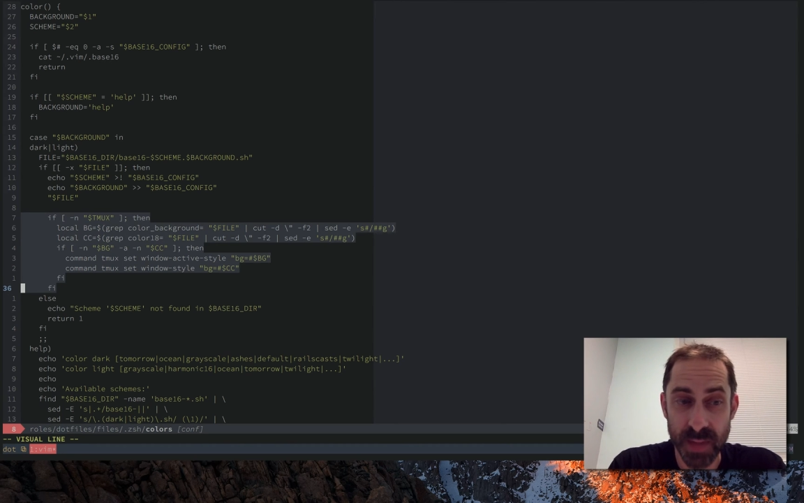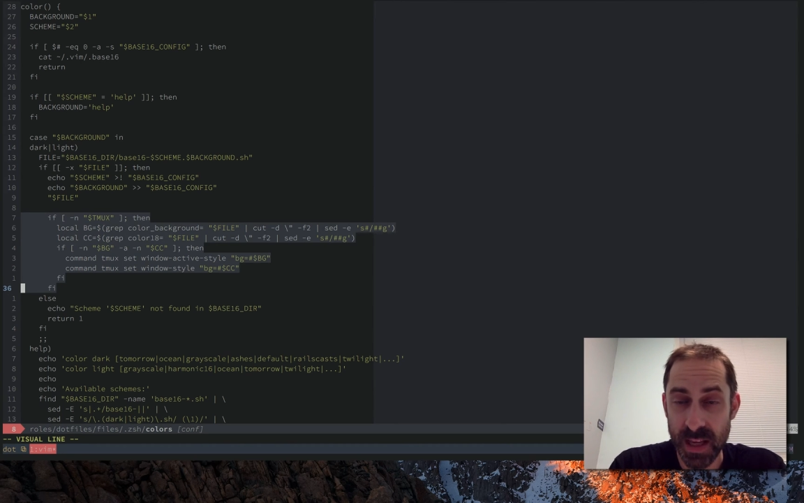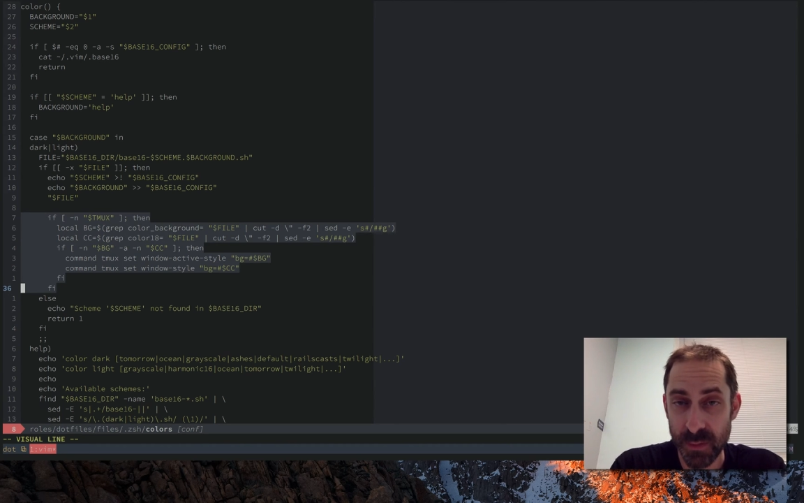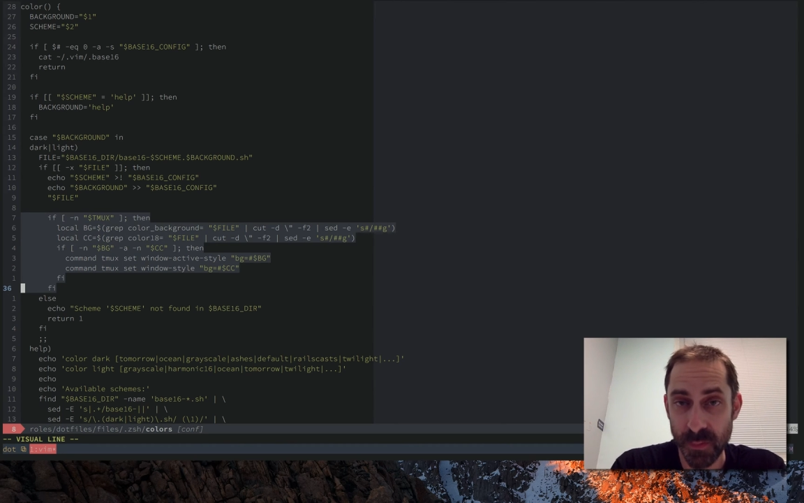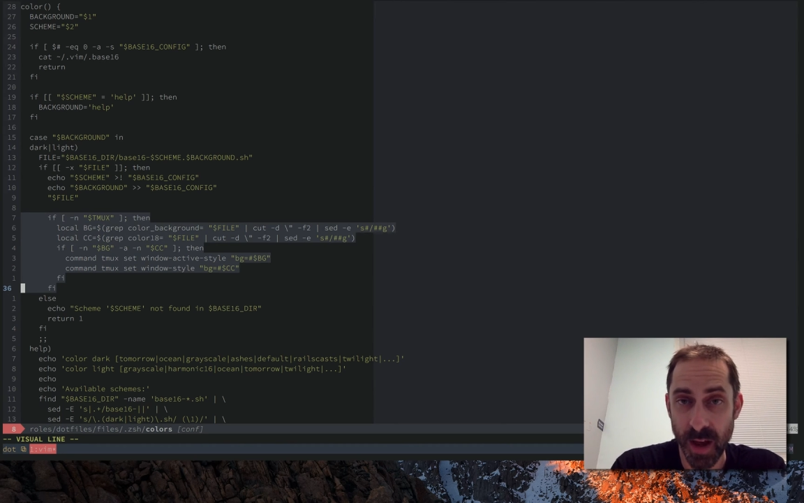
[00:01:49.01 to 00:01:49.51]

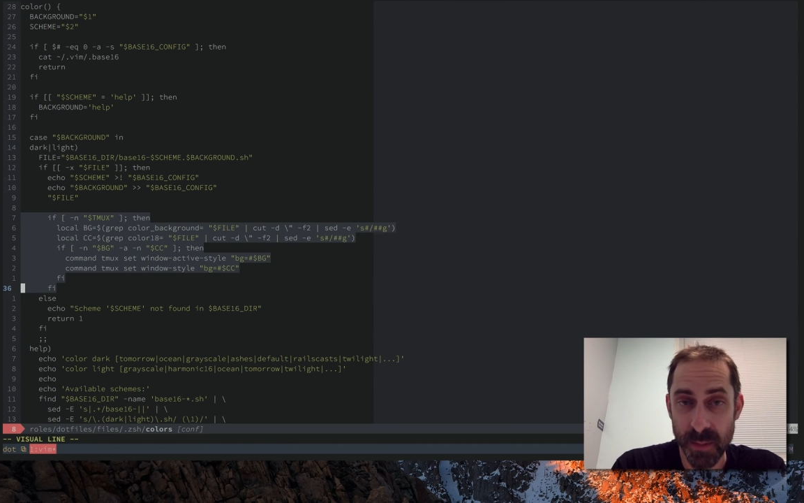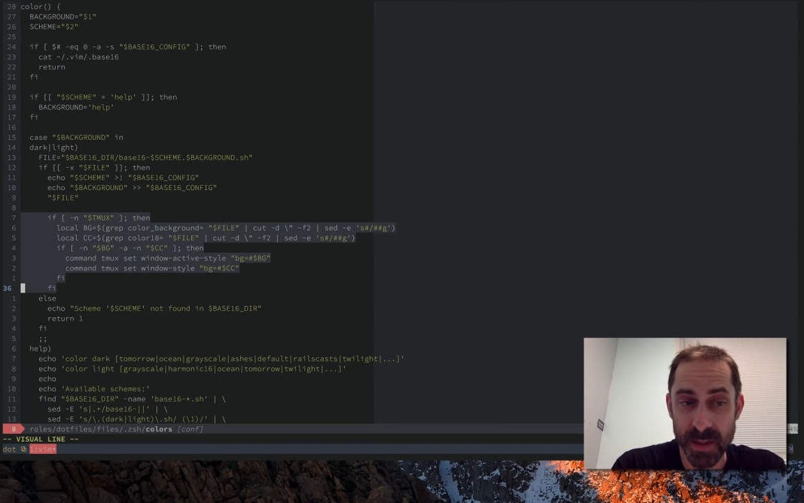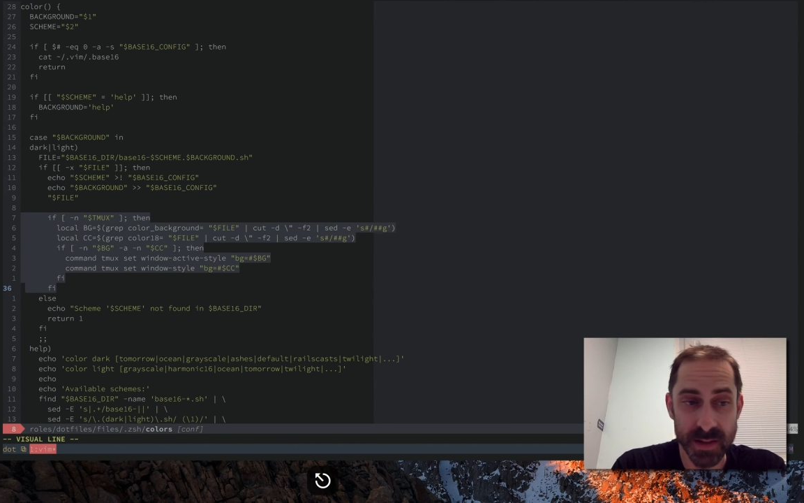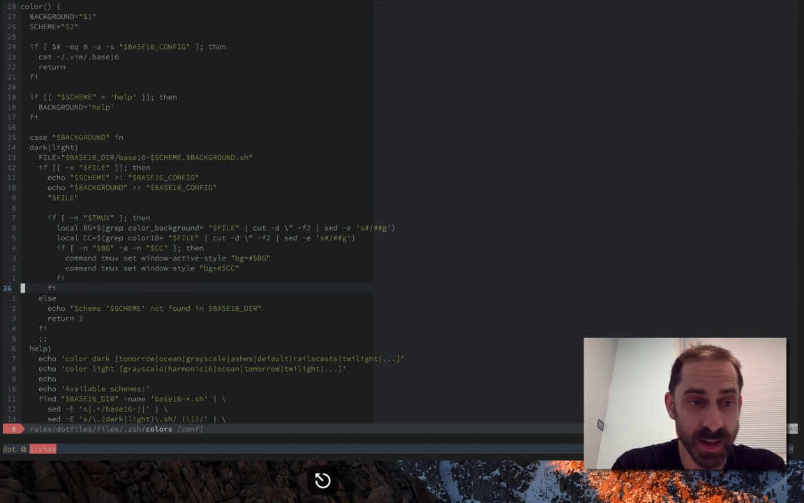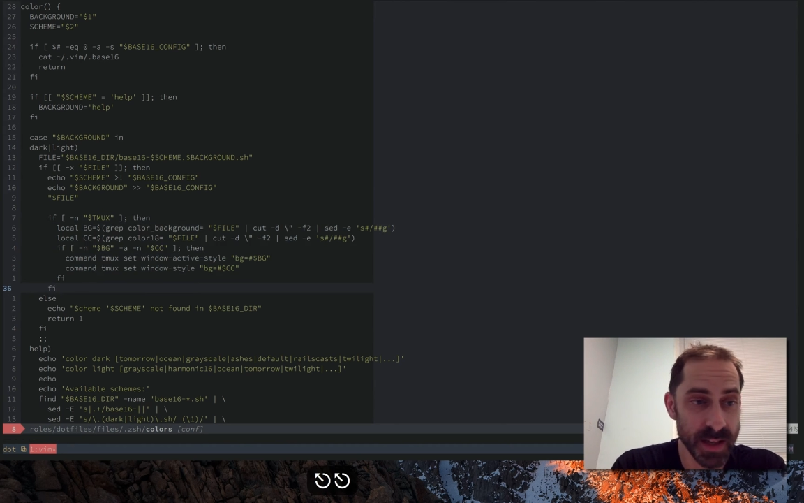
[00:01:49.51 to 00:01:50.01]
if I'm
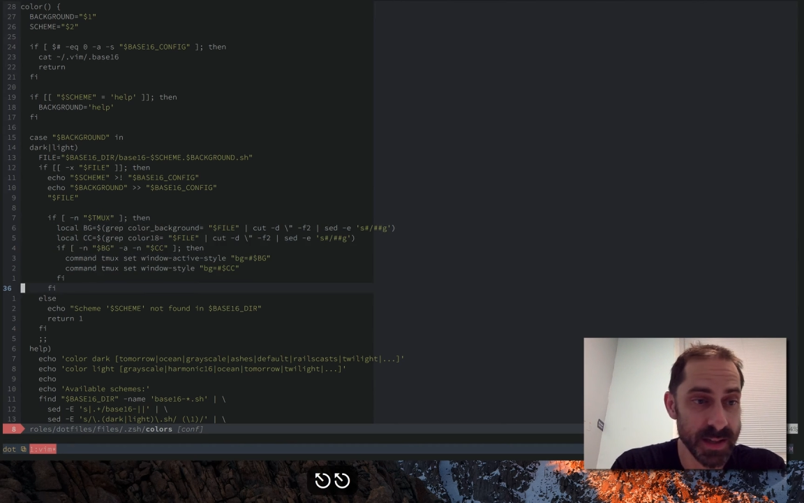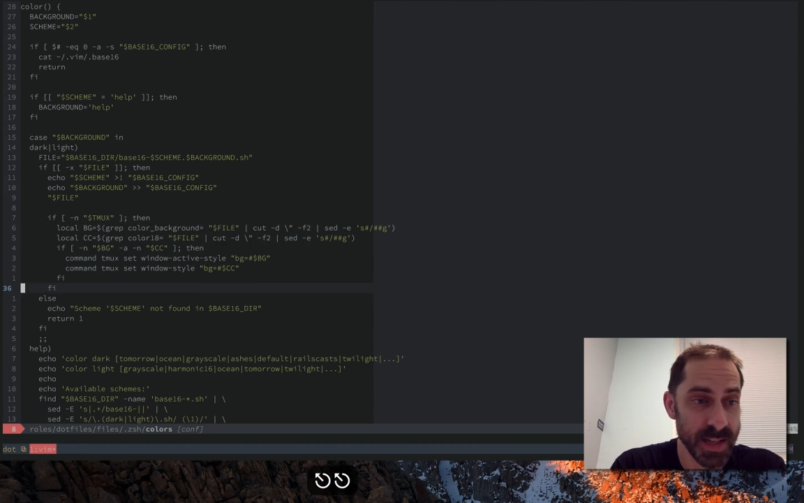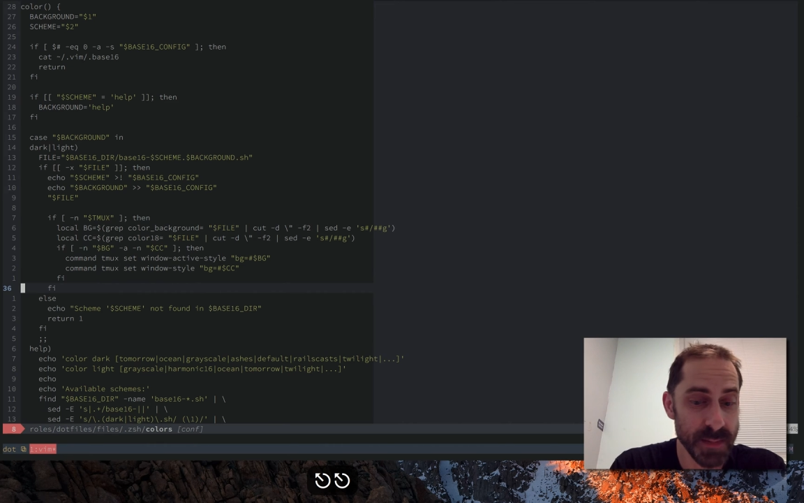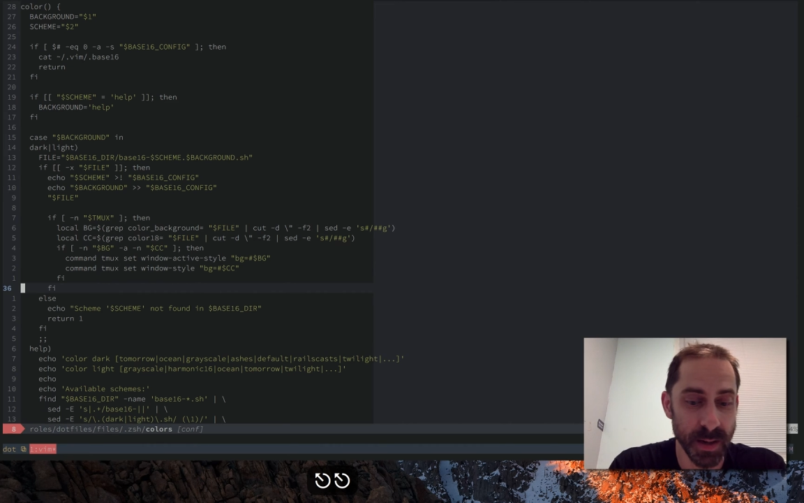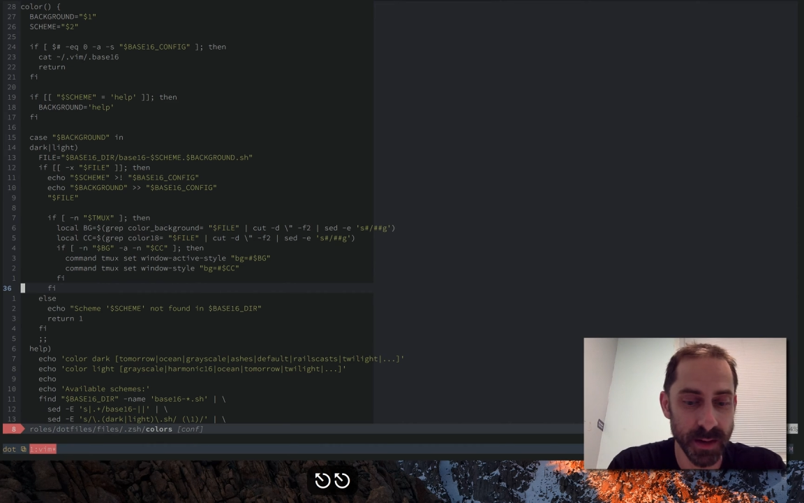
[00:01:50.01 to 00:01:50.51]
inside
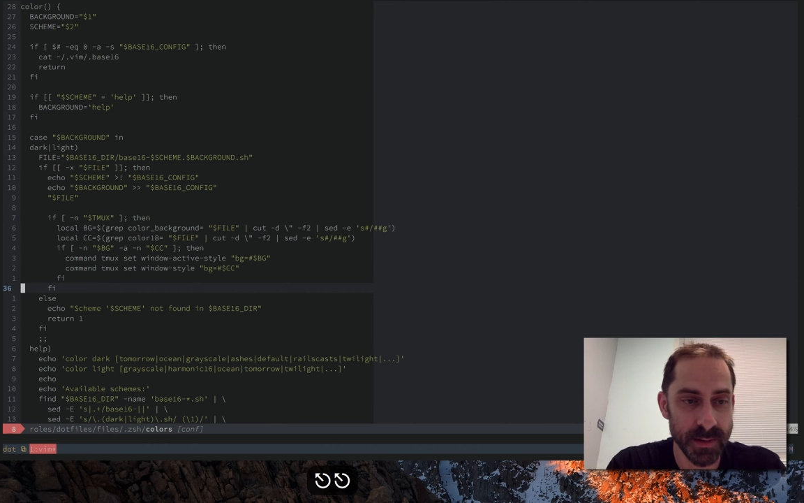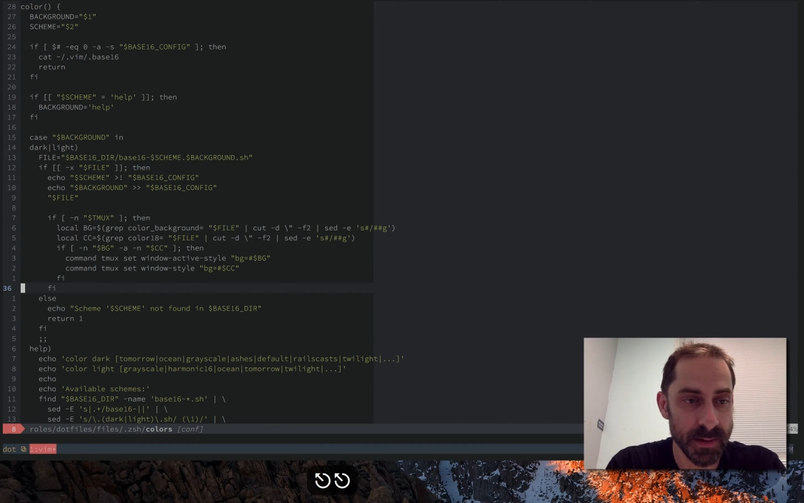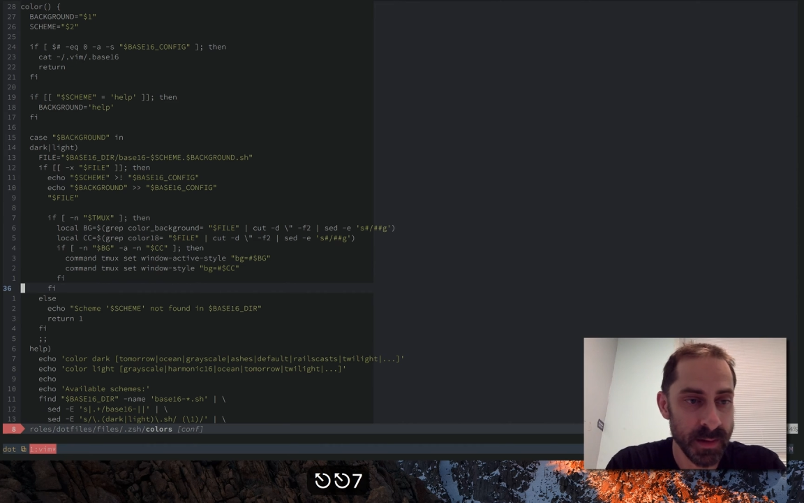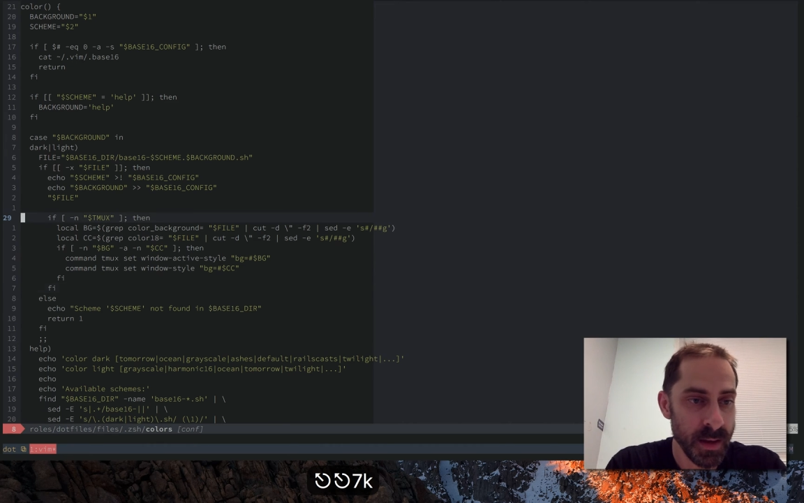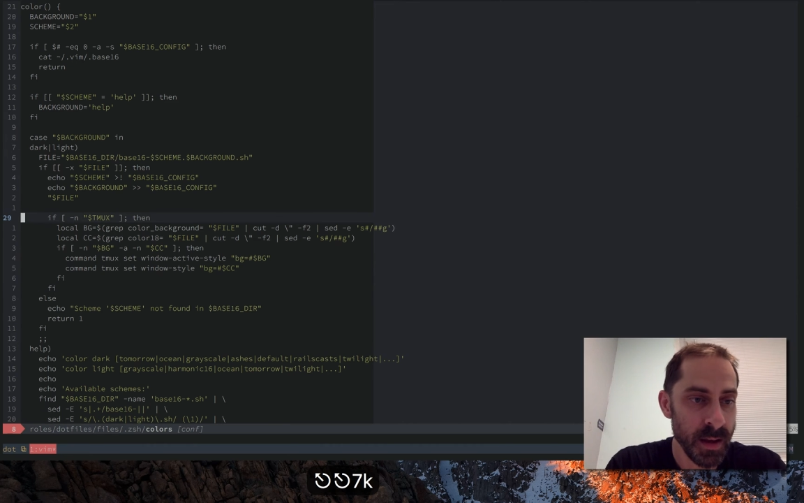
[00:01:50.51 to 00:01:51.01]
tmux,